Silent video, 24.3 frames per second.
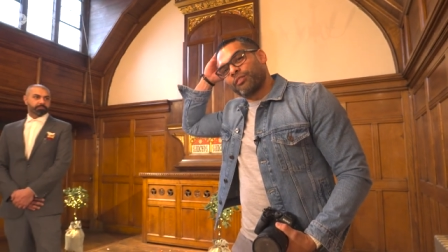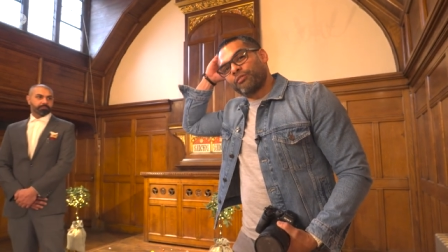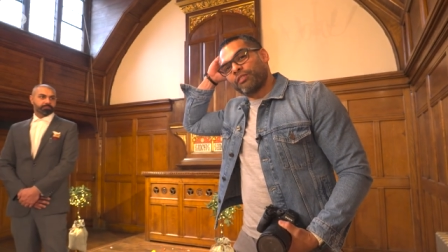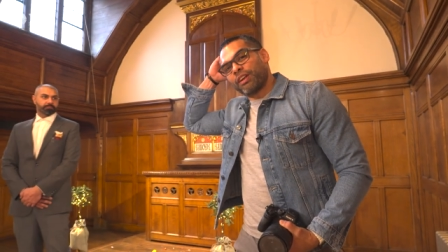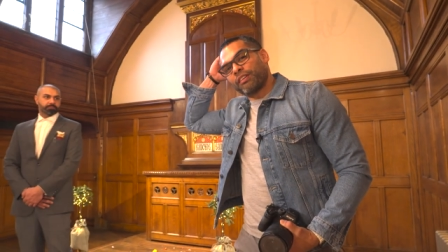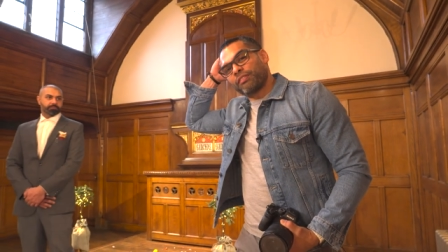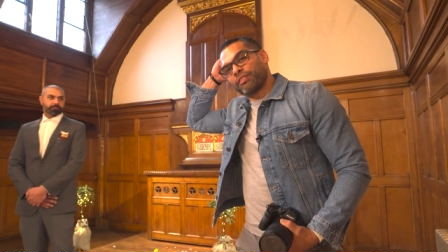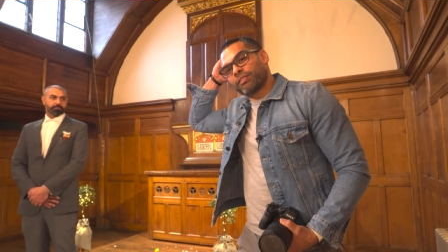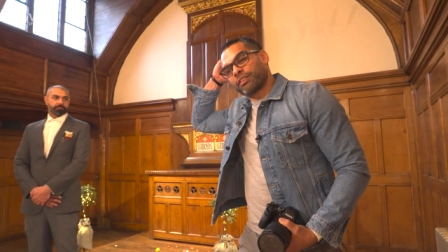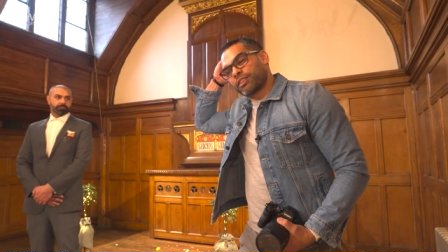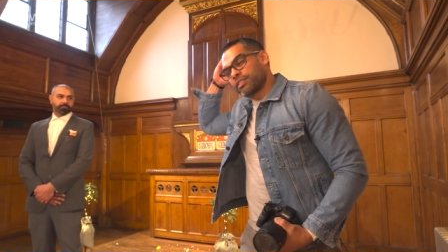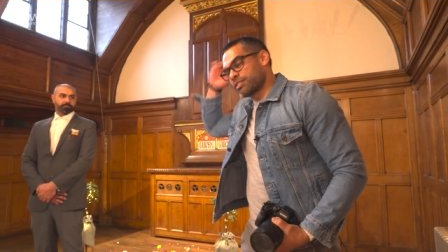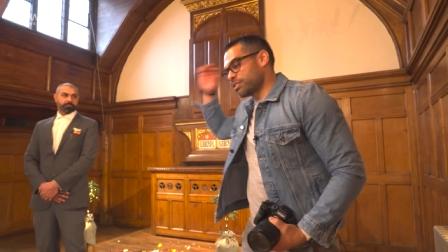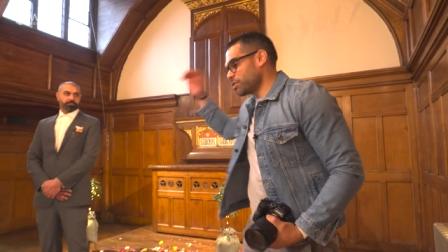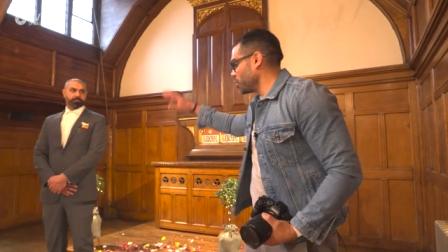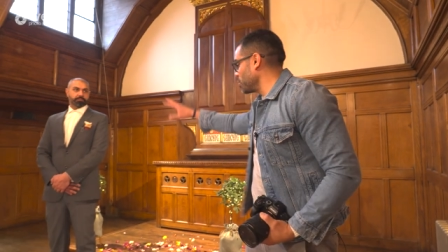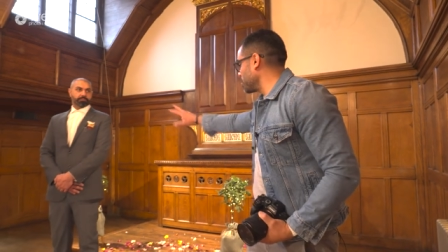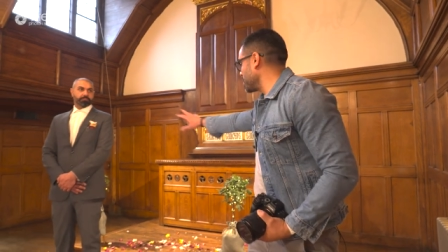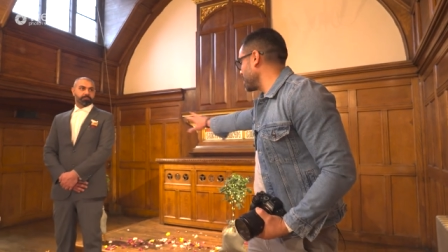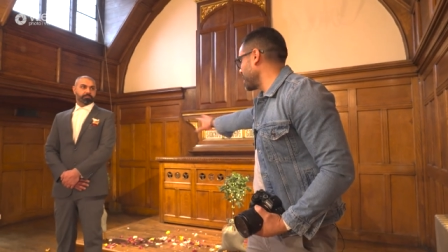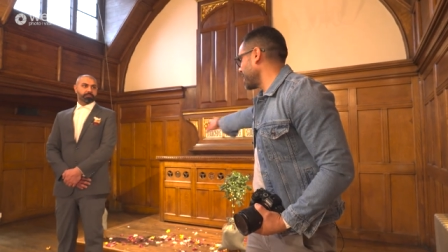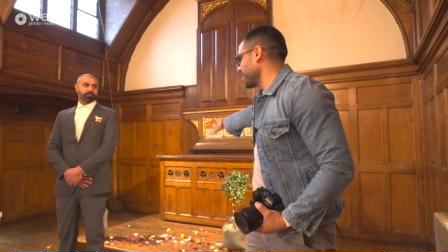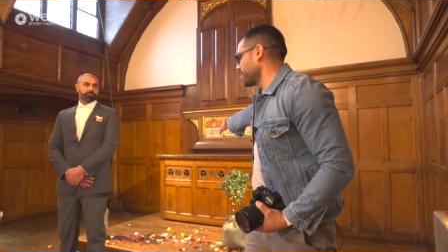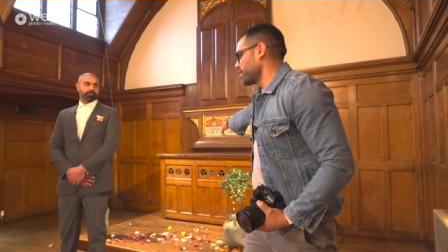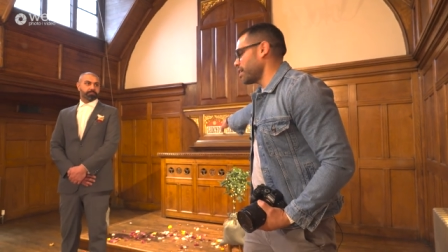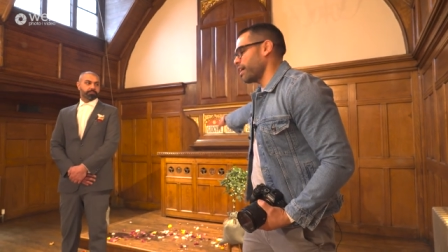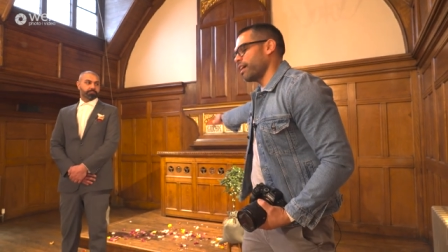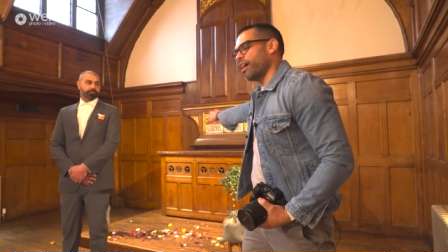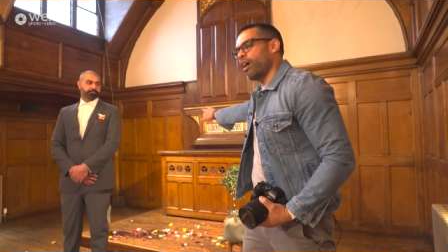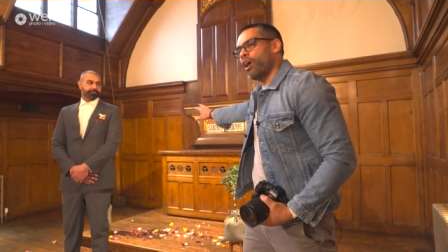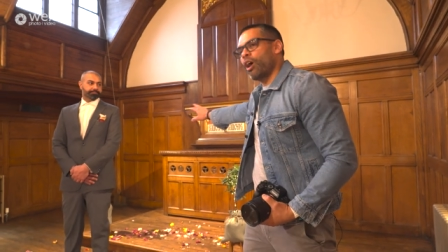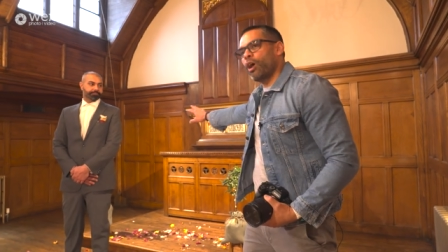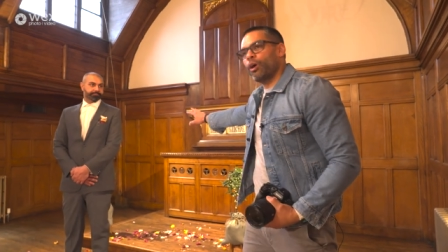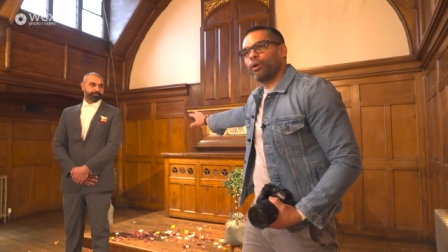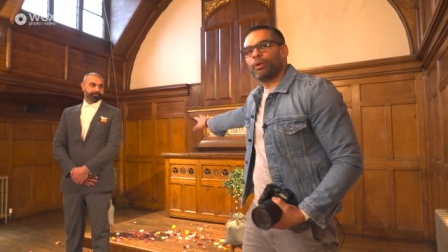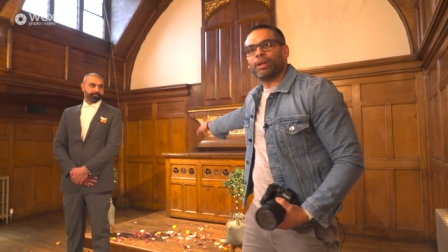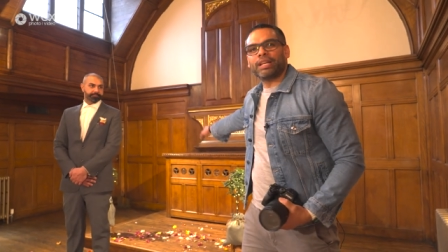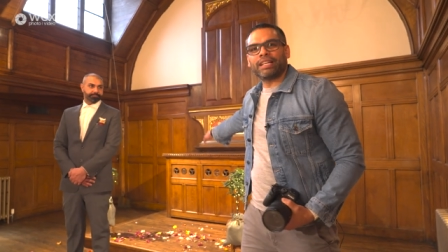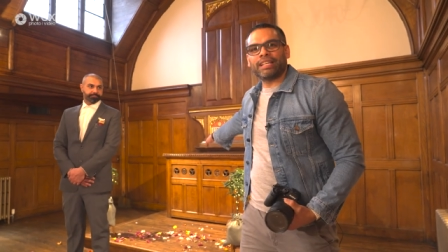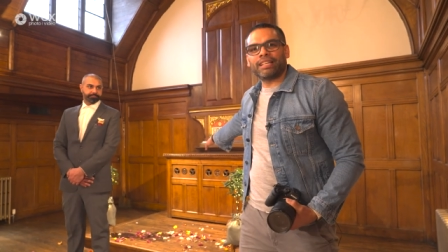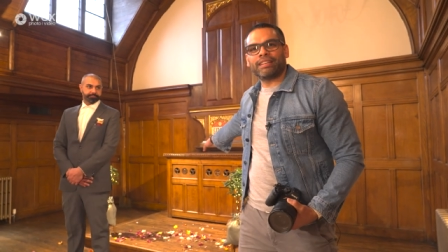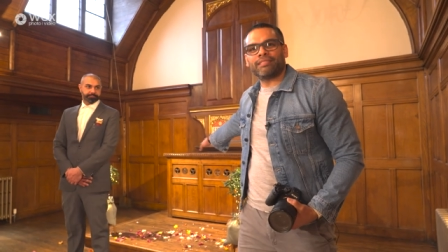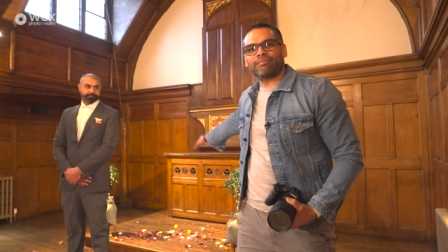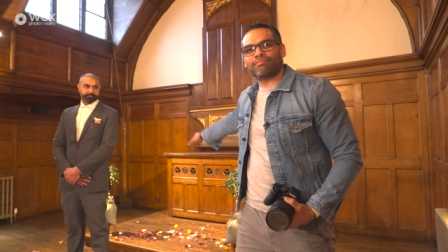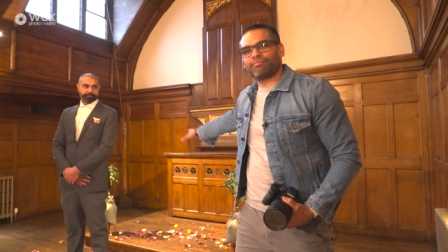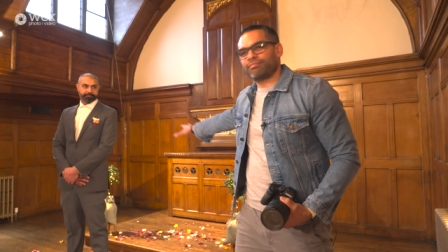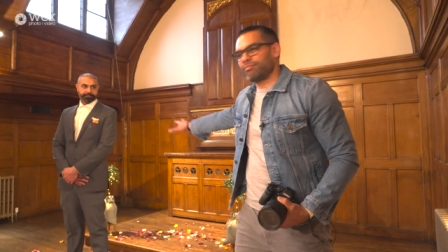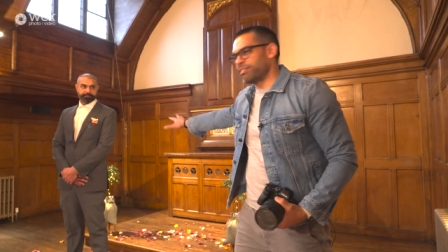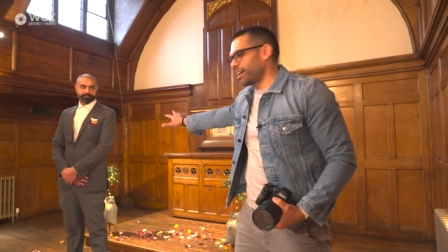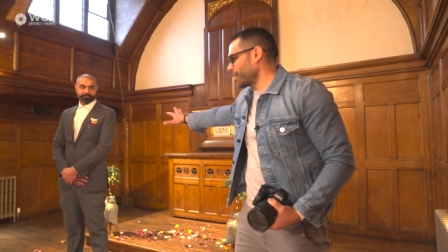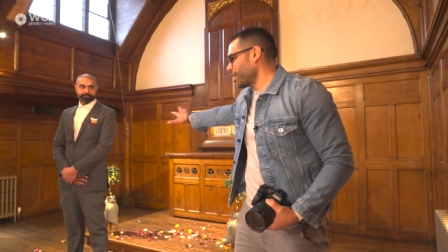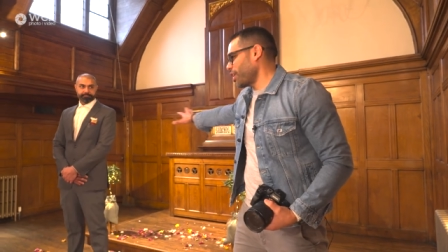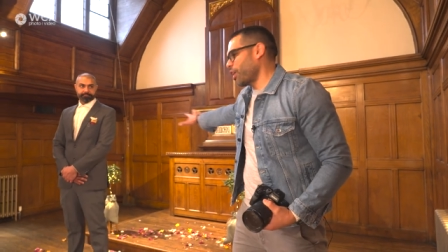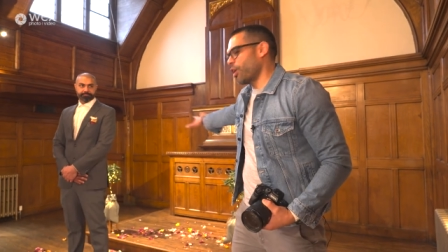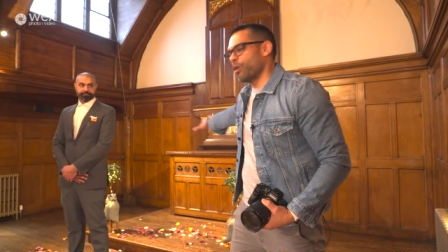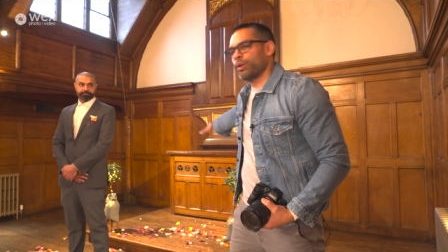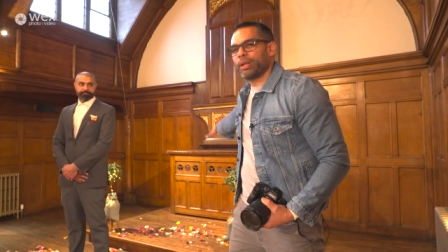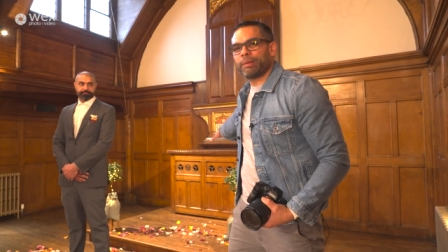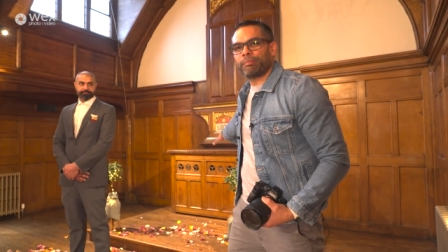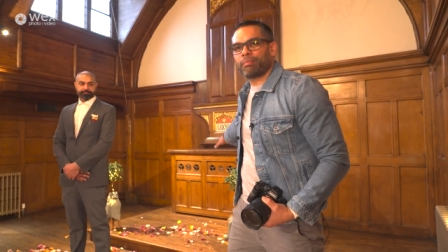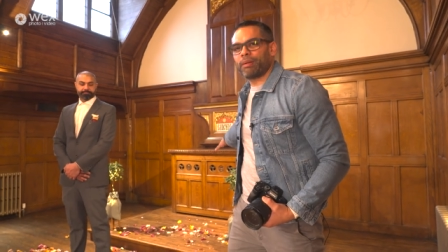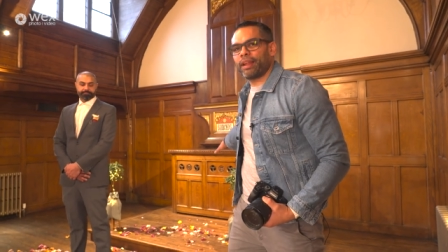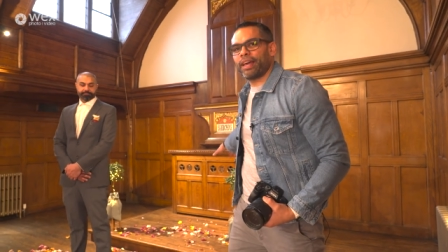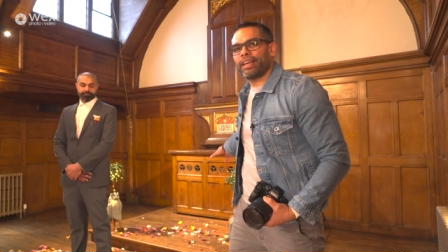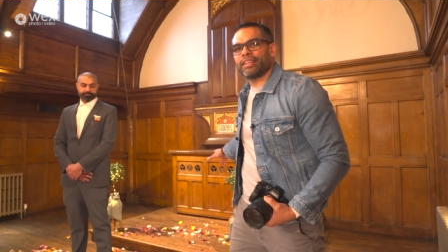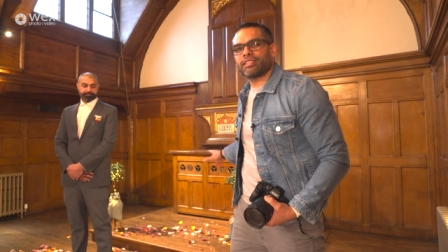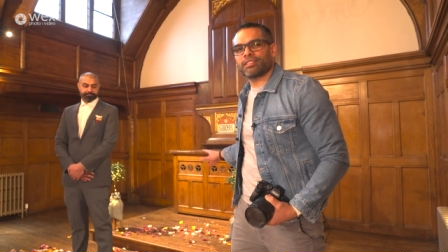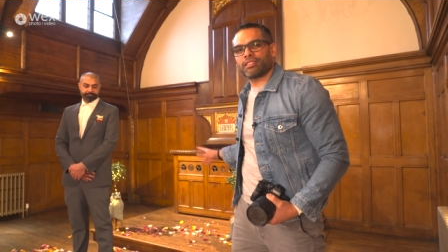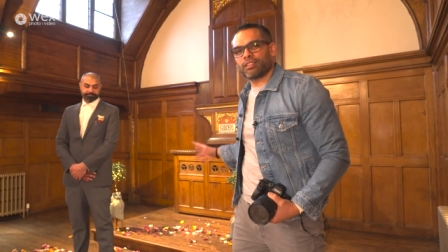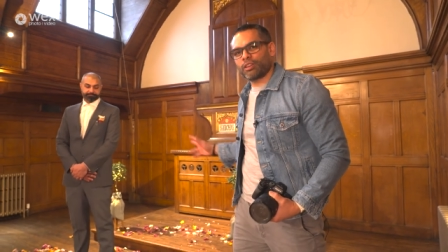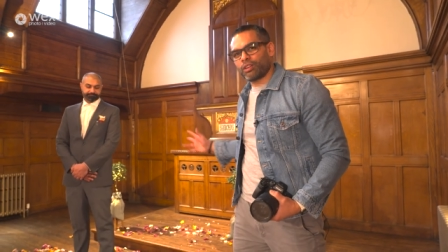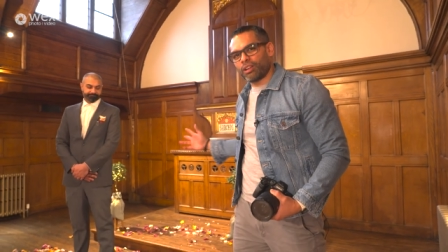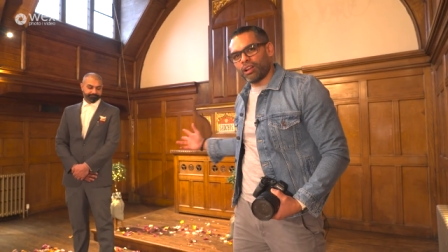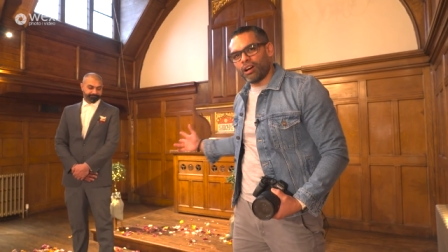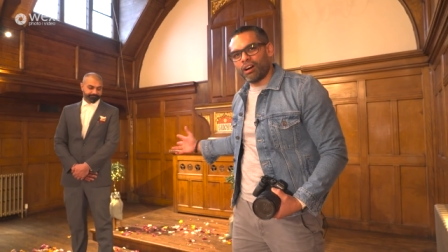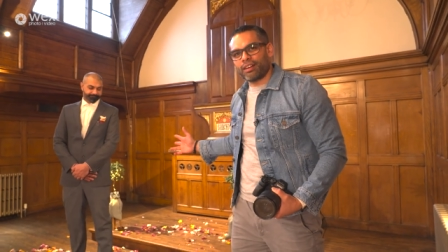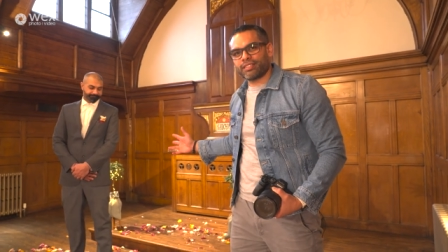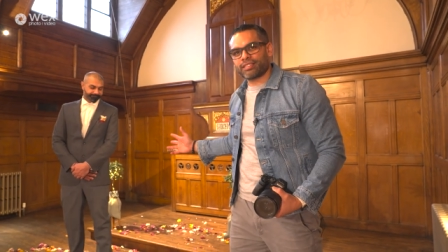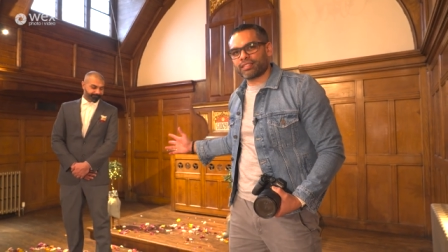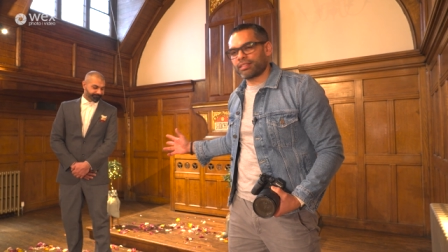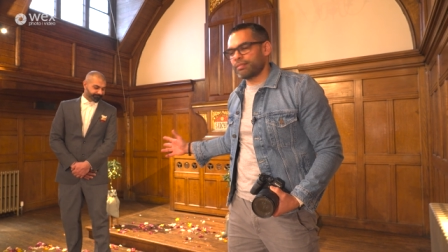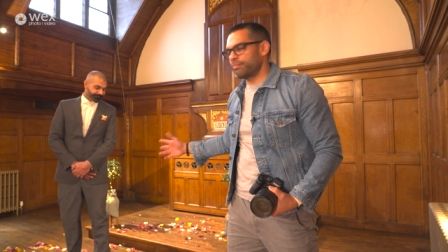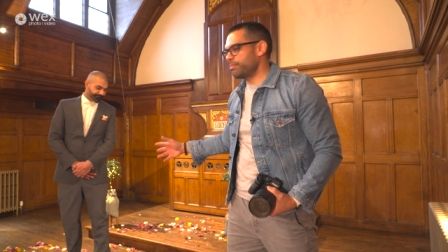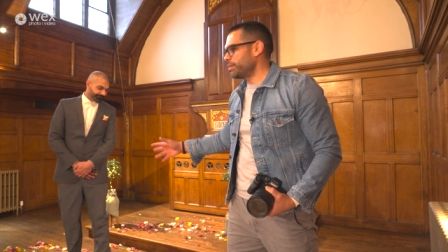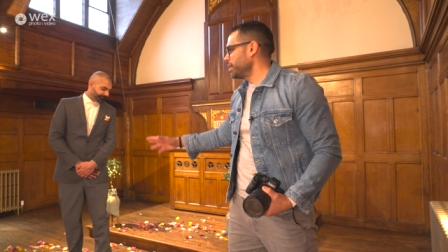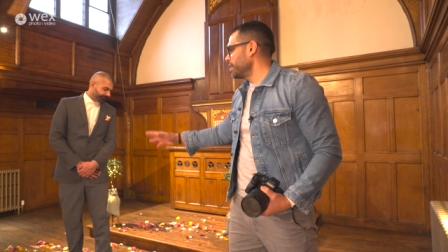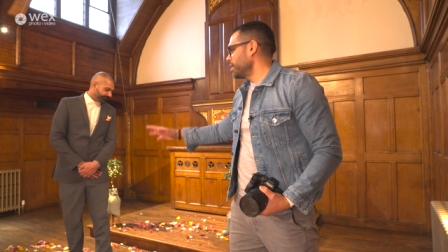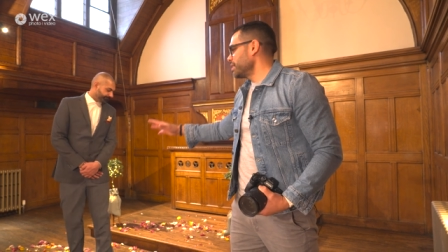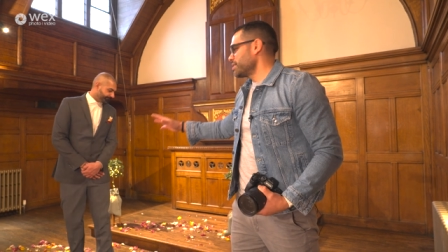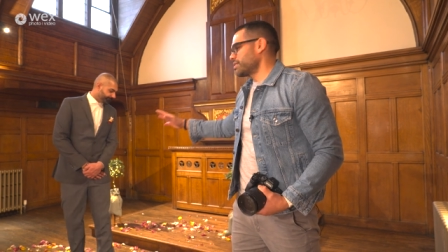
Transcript: and reverend because usually that's like holy, like a holy place. You can ask them.